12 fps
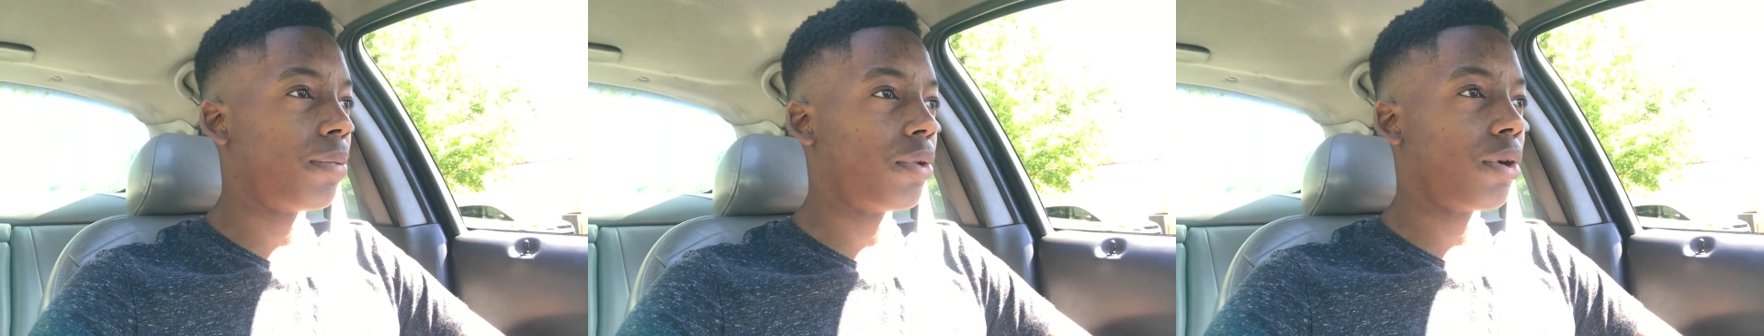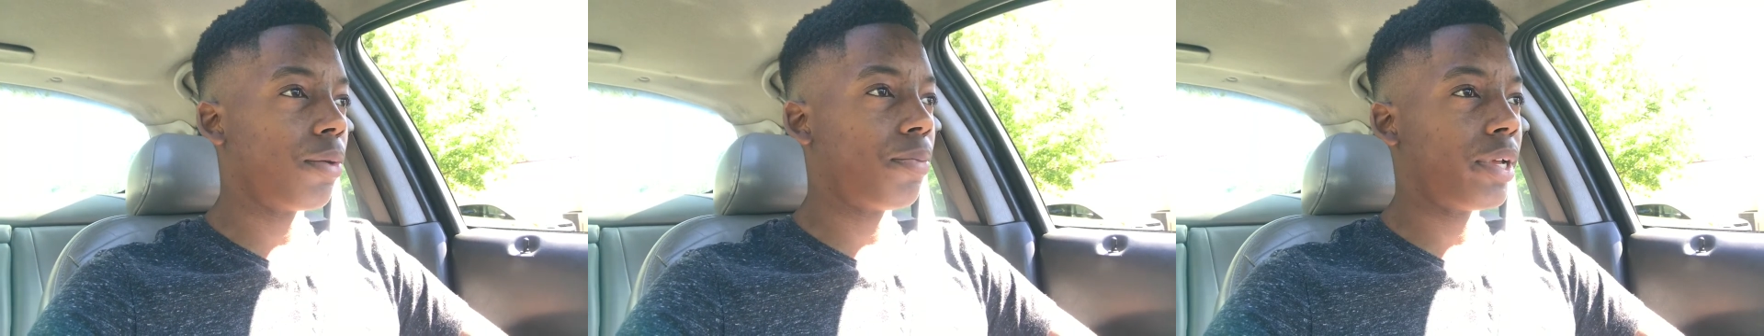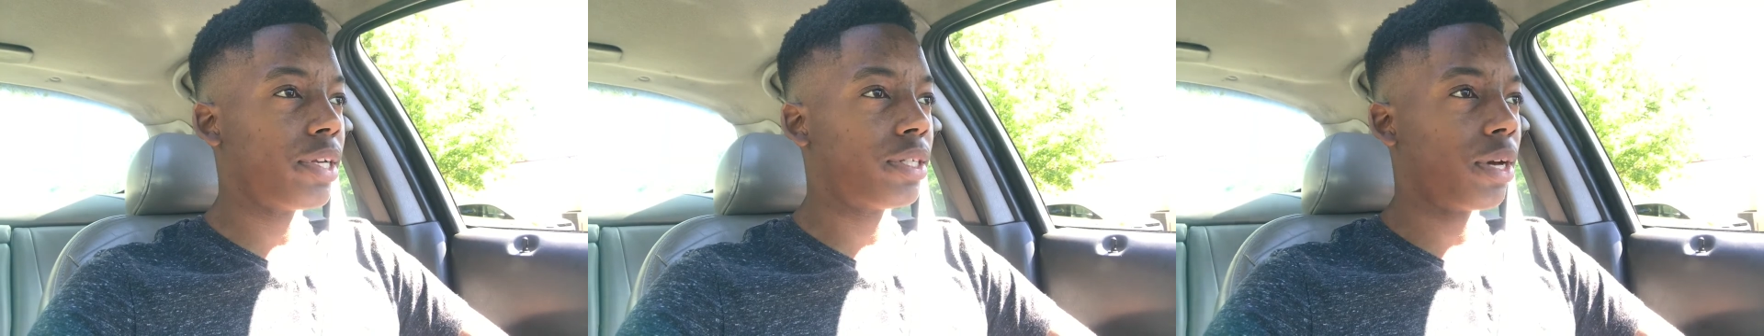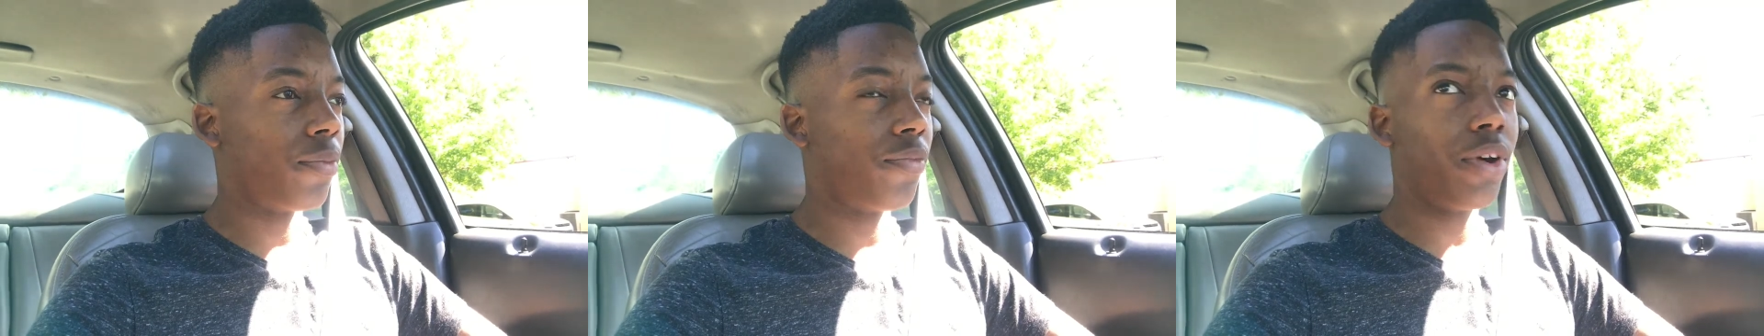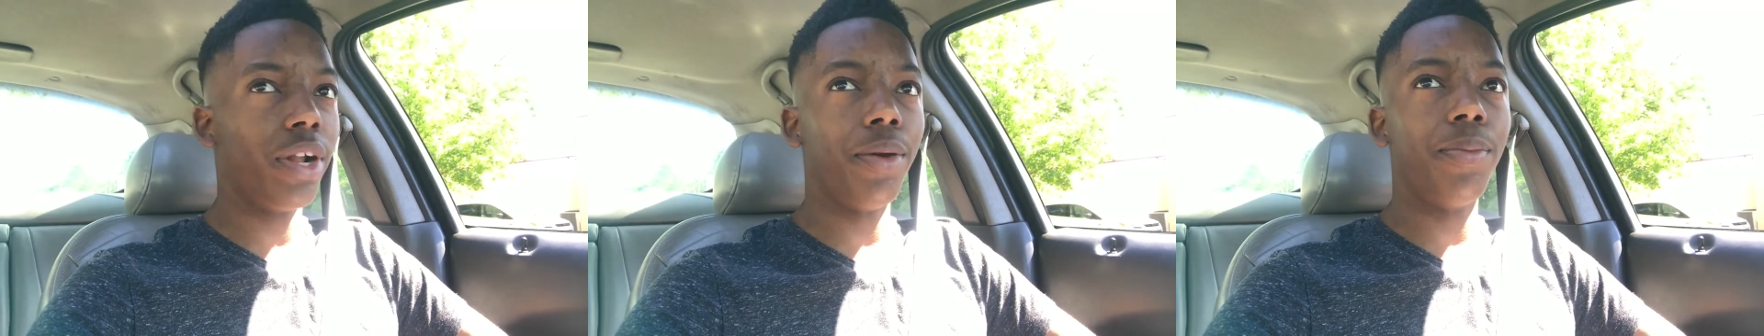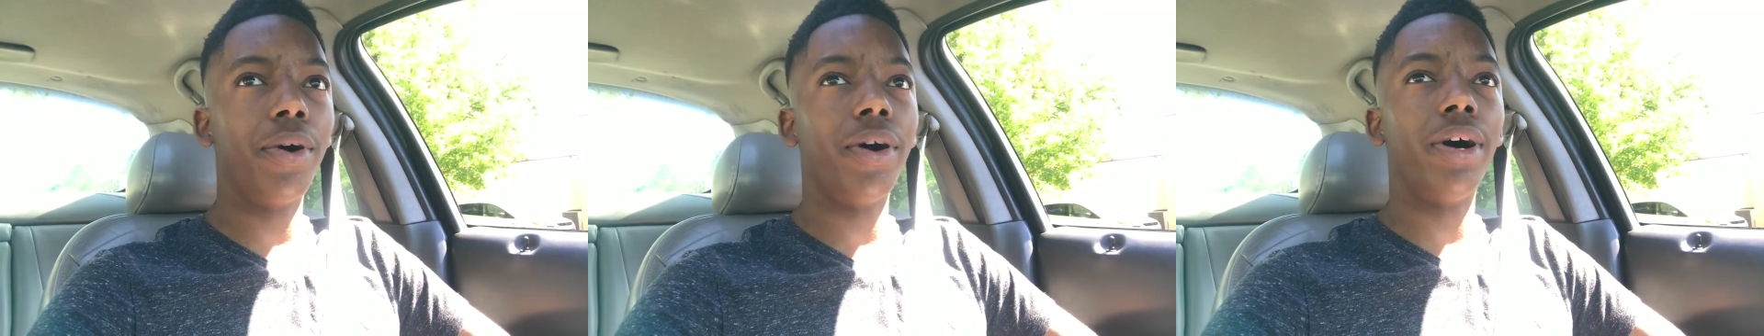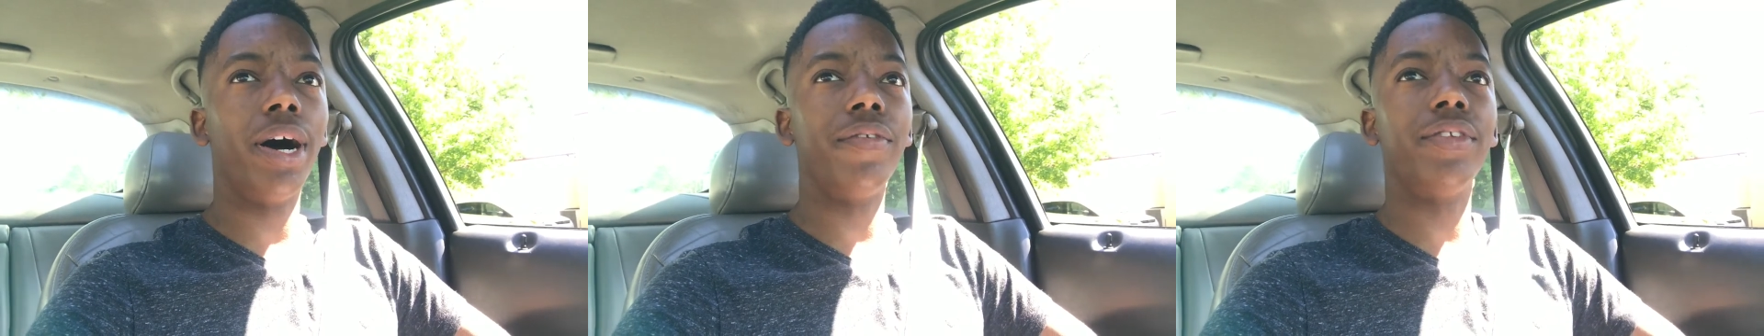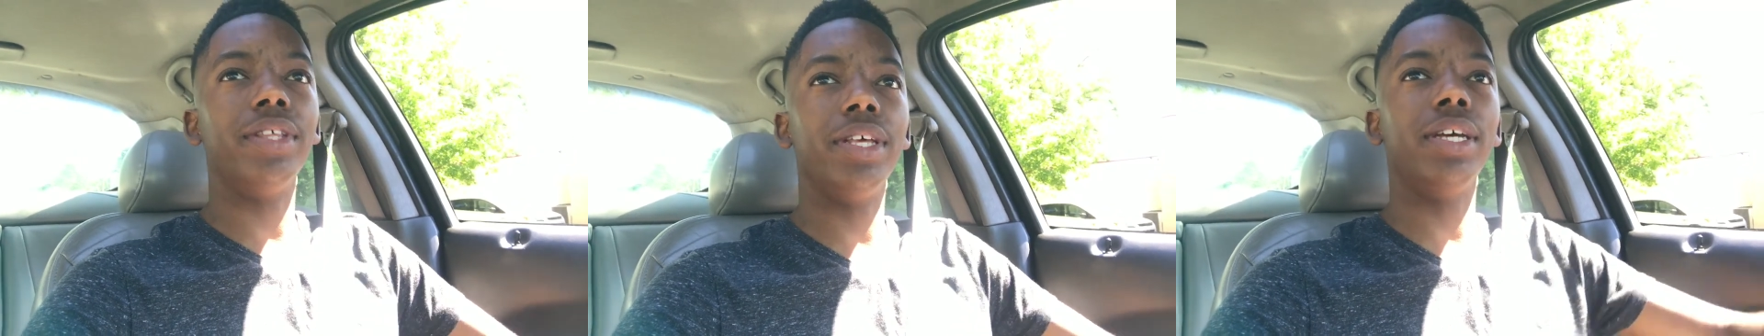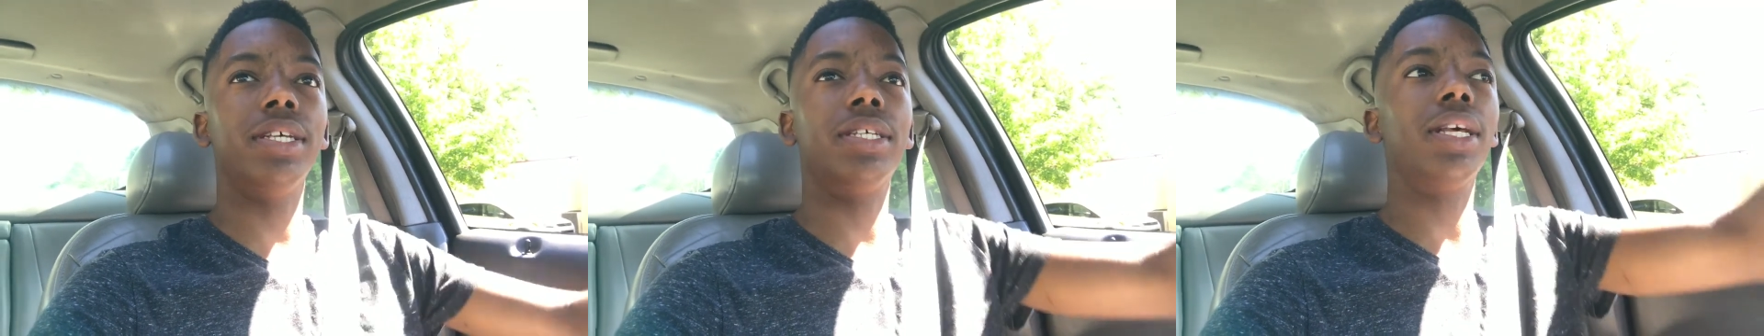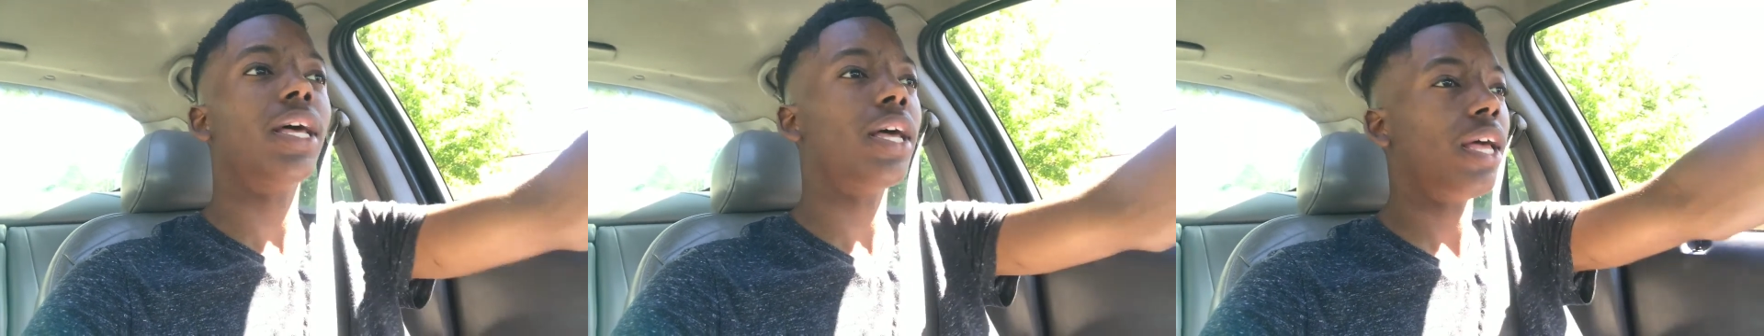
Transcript: go play some volleyball after this.